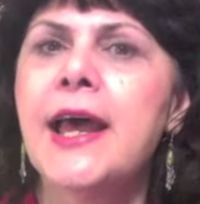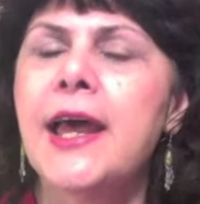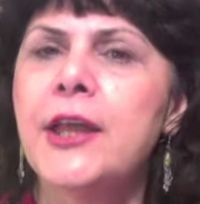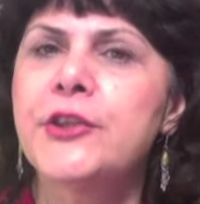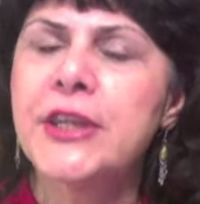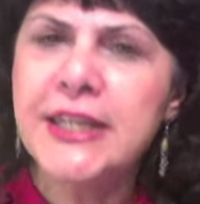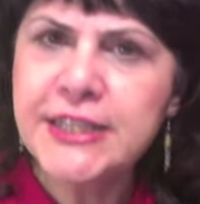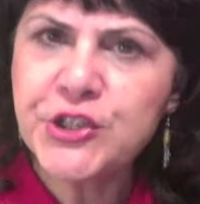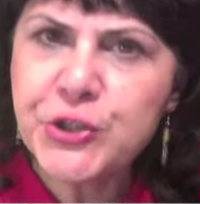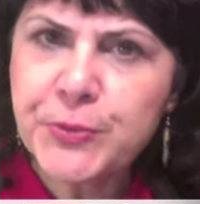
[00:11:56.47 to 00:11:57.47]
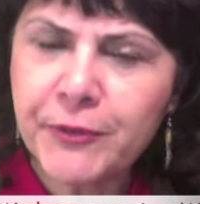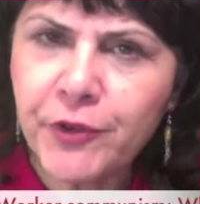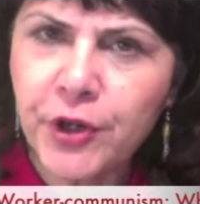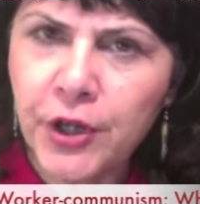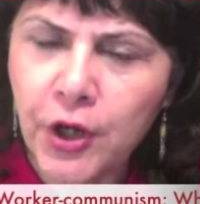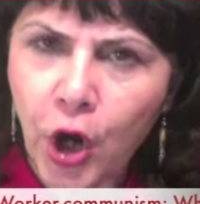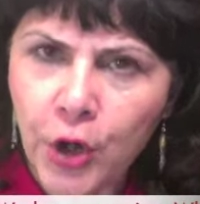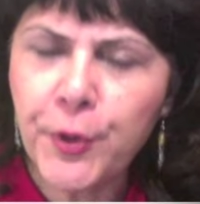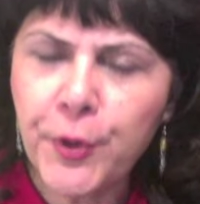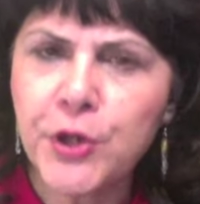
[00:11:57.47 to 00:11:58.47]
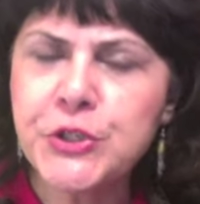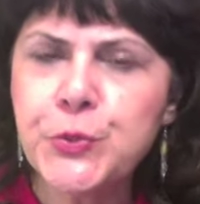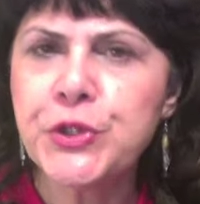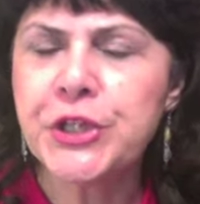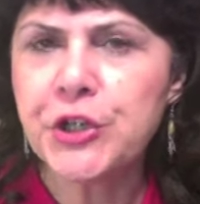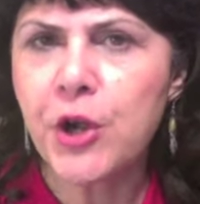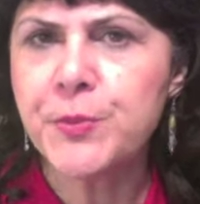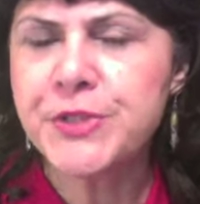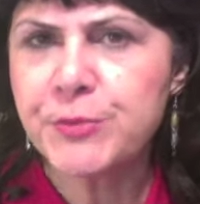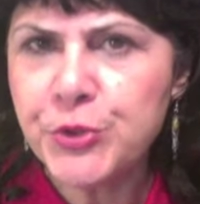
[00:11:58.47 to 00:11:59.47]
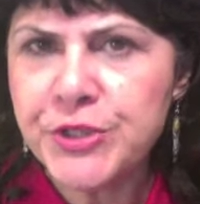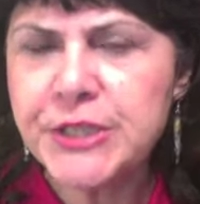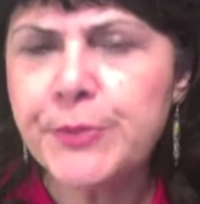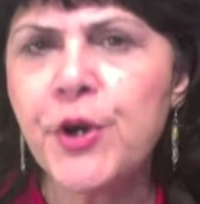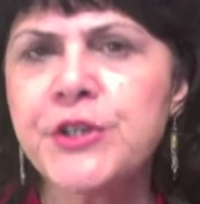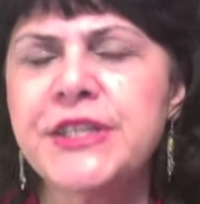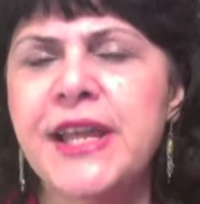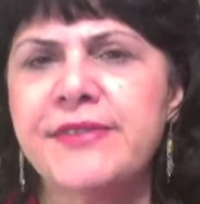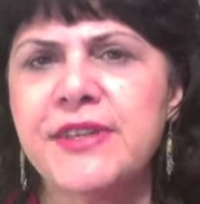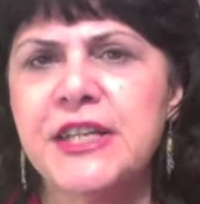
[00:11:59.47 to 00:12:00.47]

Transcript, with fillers: Uh, the leadership of our uh, party, Worker Communism Unity Party, and the